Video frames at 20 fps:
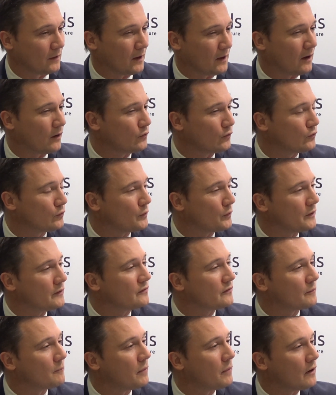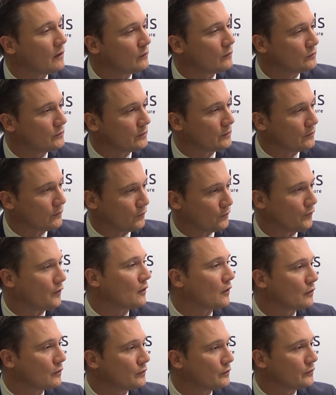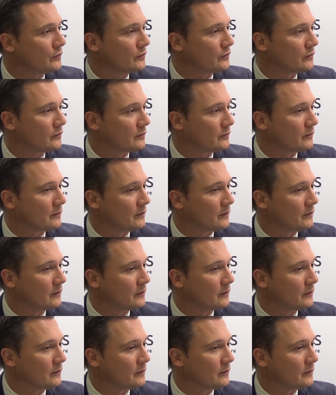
Also, it's about focus.